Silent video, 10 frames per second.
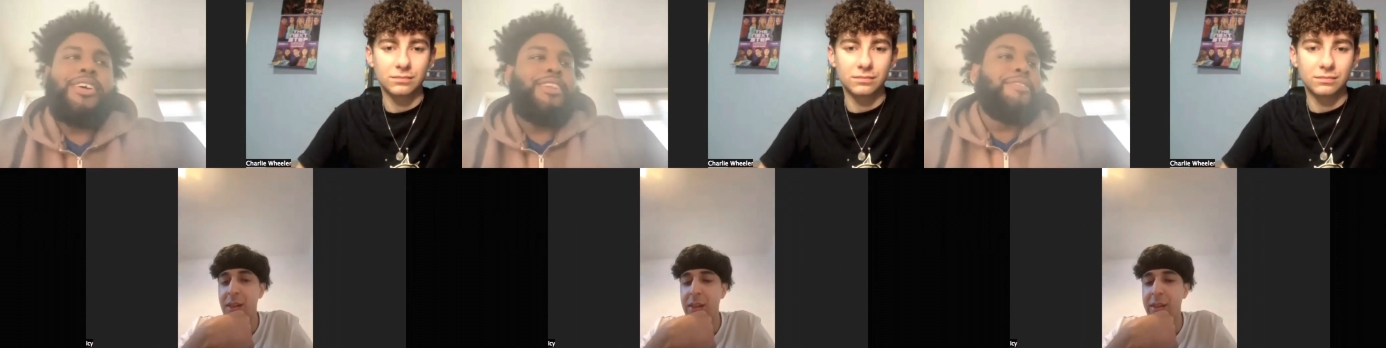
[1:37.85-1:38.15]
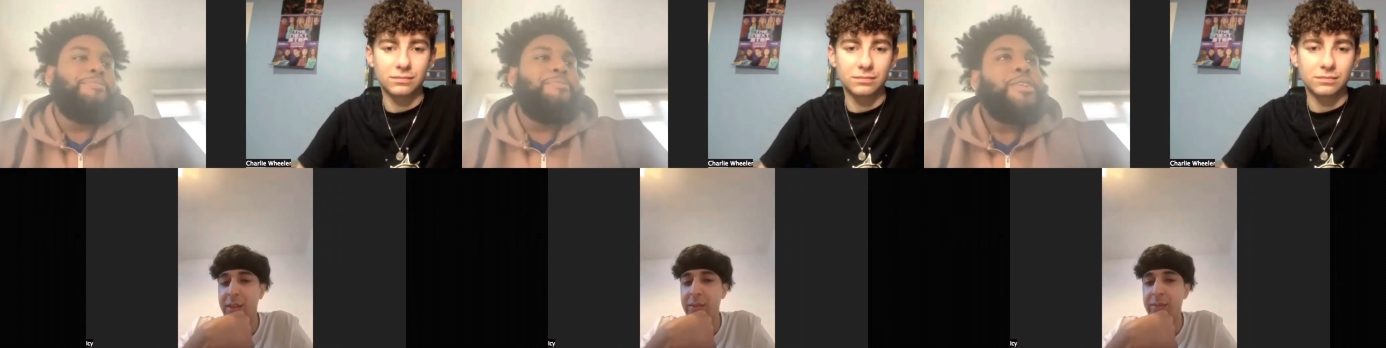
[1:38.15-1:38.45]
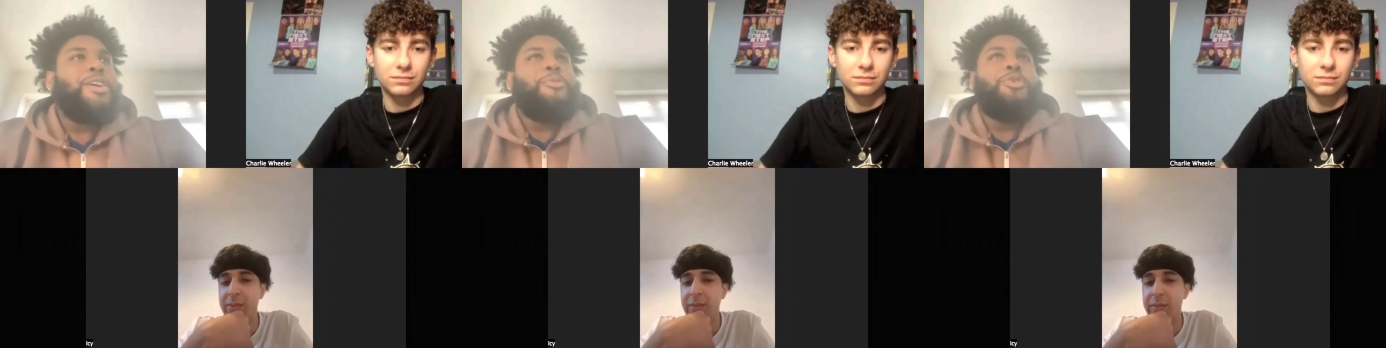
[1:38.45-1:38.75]
Speaker 1: And then
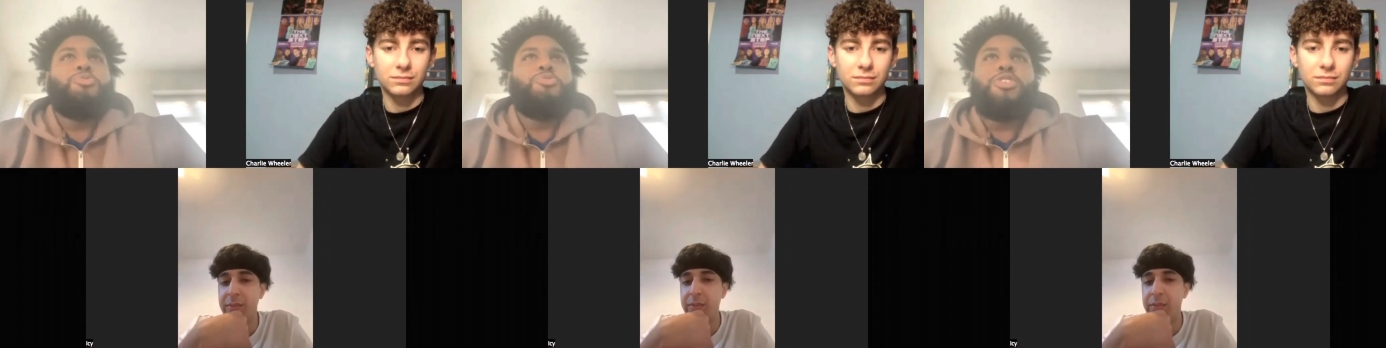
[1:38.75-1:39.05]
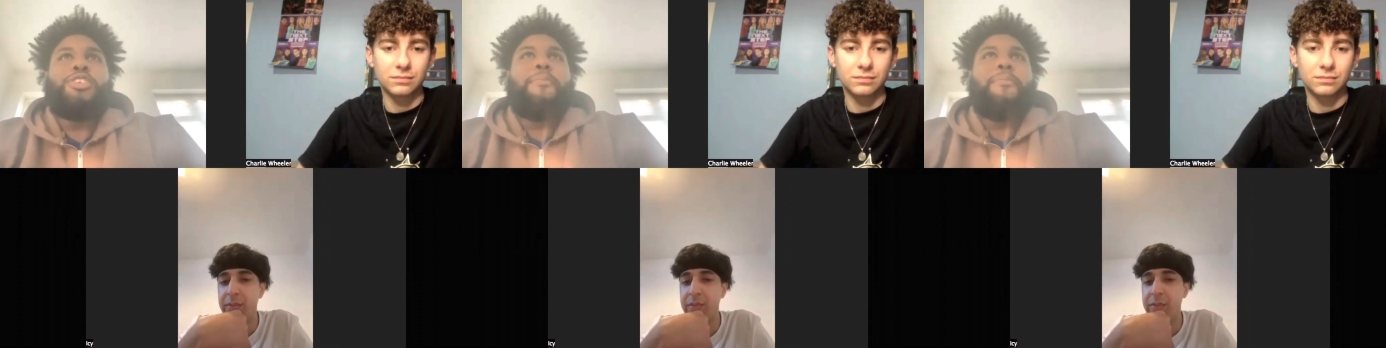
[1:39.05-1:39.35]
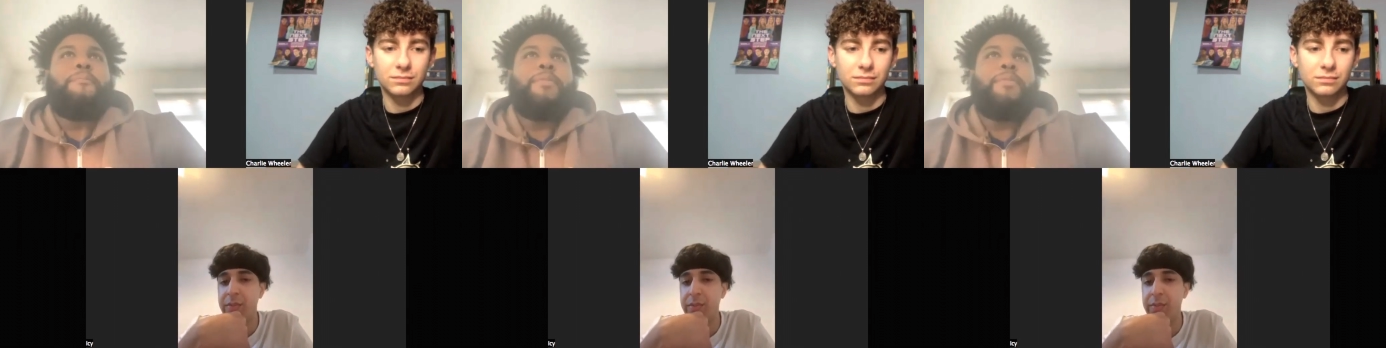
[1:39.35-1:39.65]
we was watching
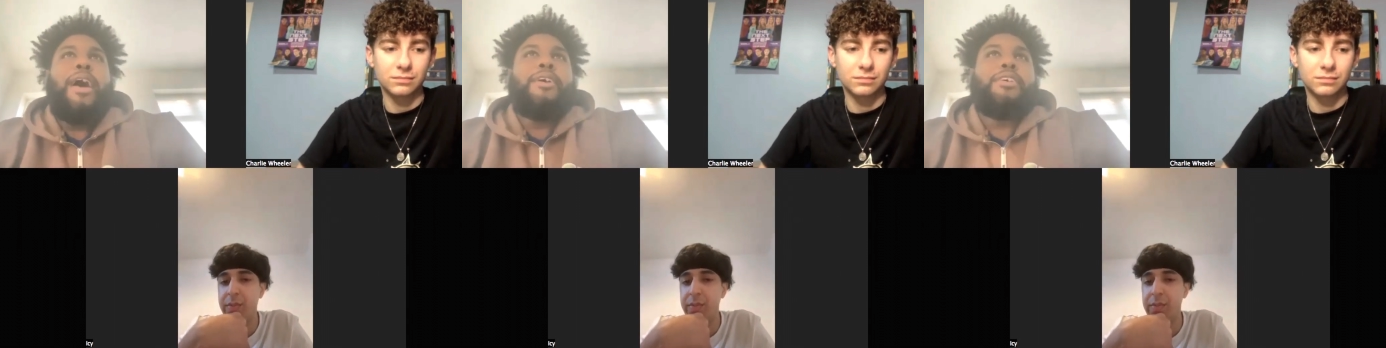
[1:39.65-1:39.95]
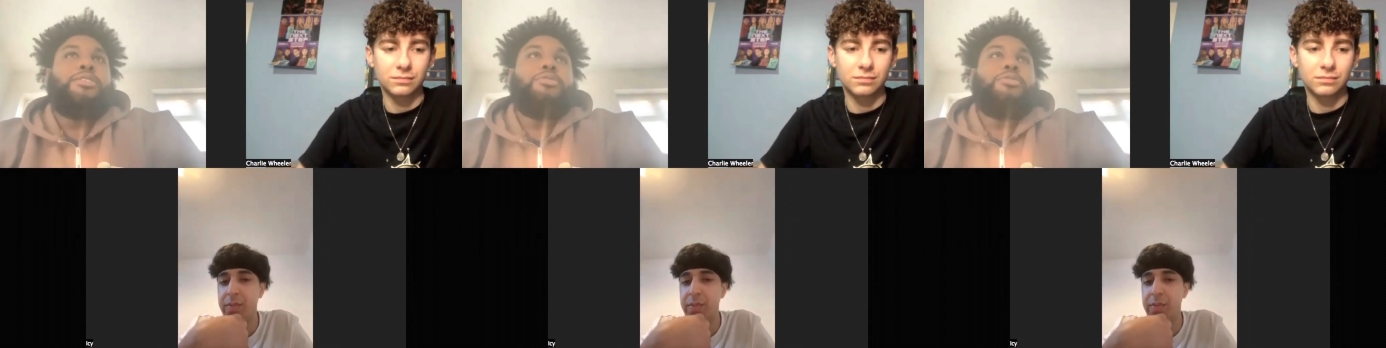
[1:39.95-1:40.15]
like